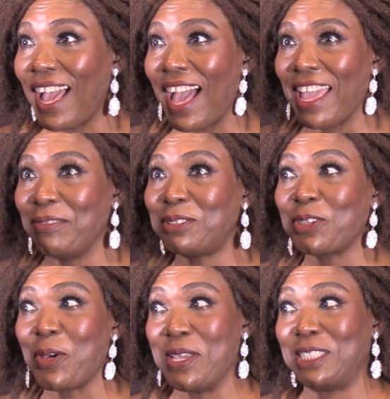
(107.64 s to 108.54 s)
I am
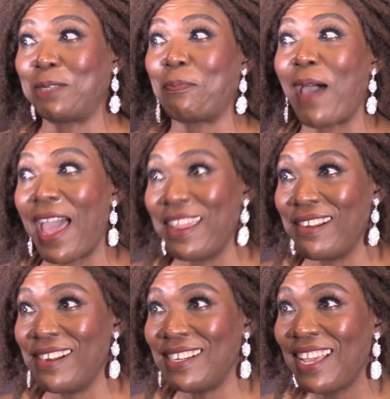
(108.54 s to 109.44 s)
so
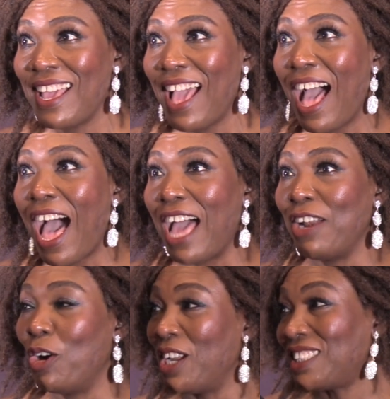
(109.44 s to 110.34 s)
inspired. And
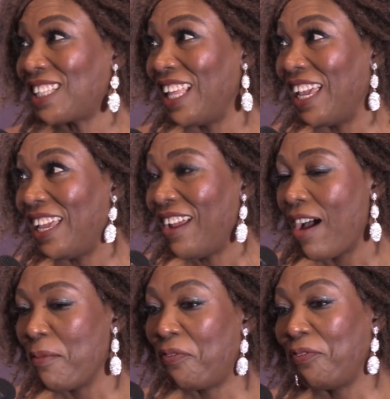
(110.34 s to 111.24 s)
honestly,
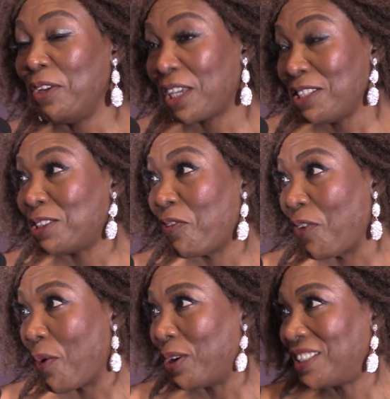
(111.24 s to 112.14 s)
I'm looking so
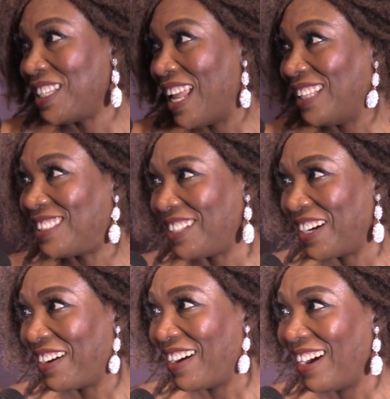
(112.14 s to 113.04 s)
forward to next year,